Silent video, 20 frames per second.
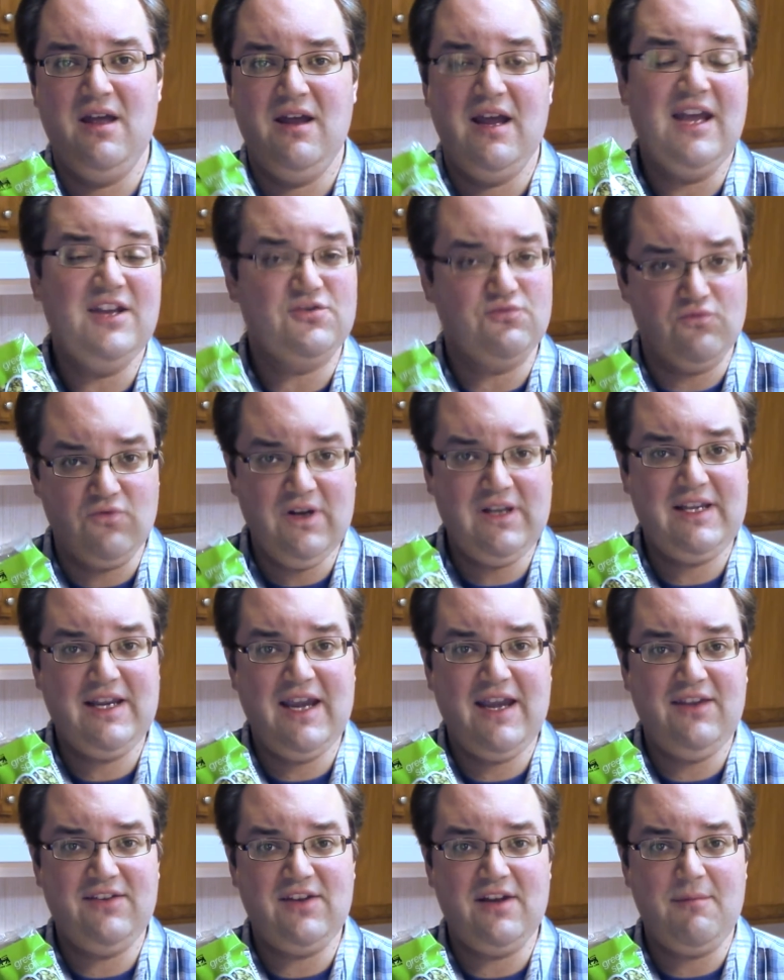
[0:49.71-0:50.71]
It's really
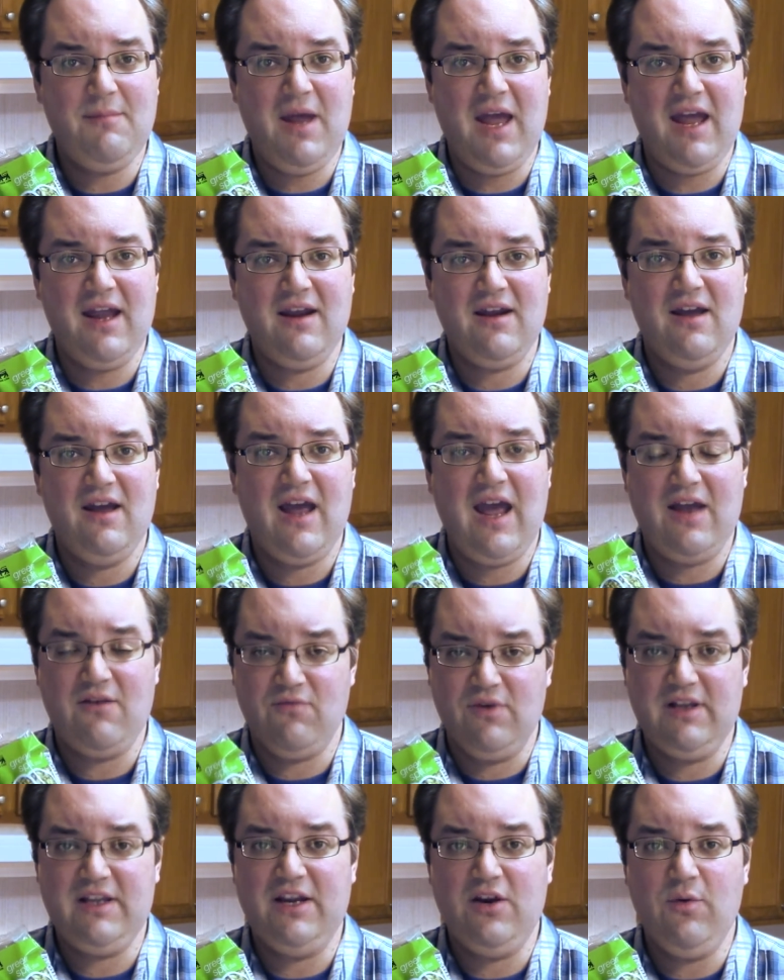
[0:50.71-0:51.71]
easy to make
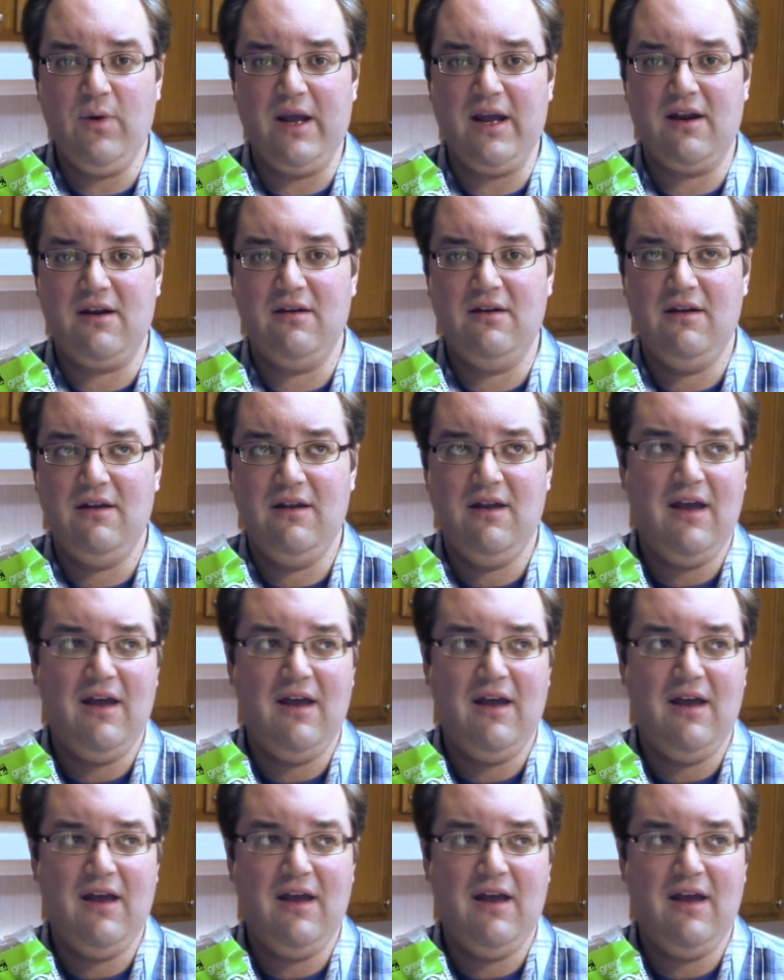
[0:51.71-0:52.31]
and really quick.